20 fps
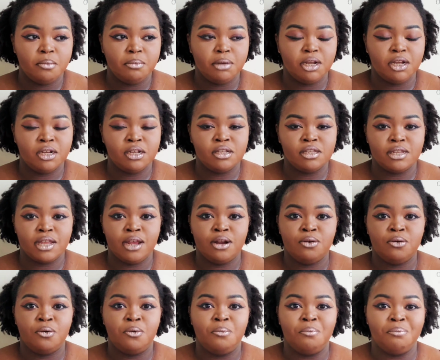because
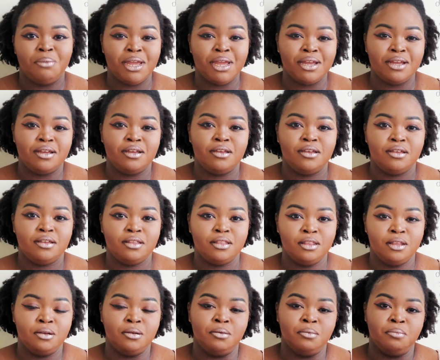that'll make
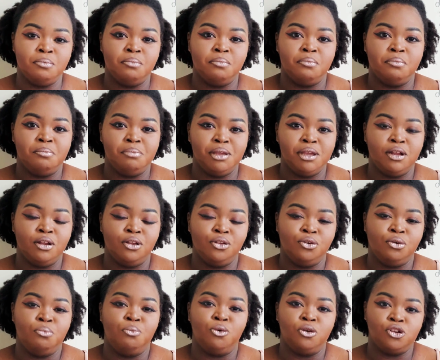them be a
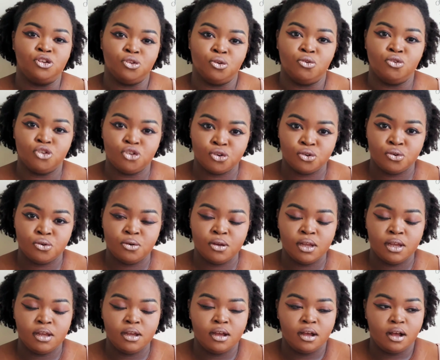little more social,
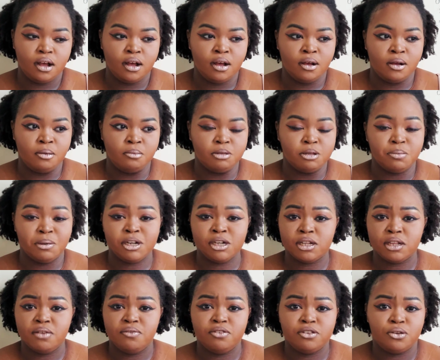
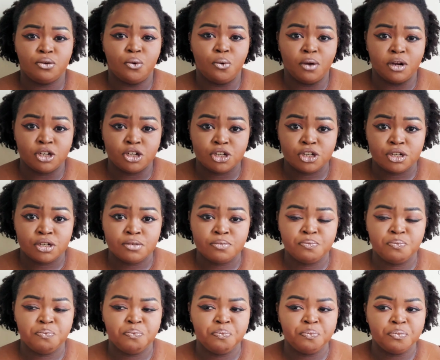especially if it's a question
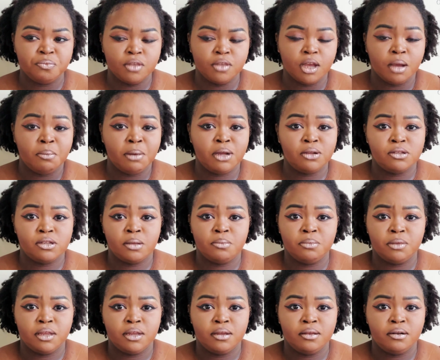about
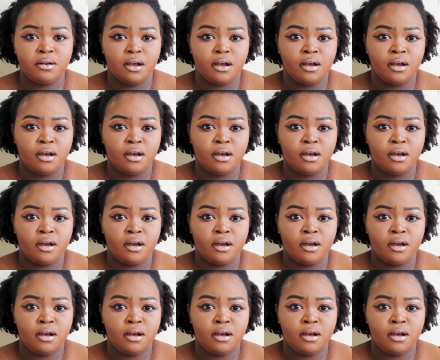something.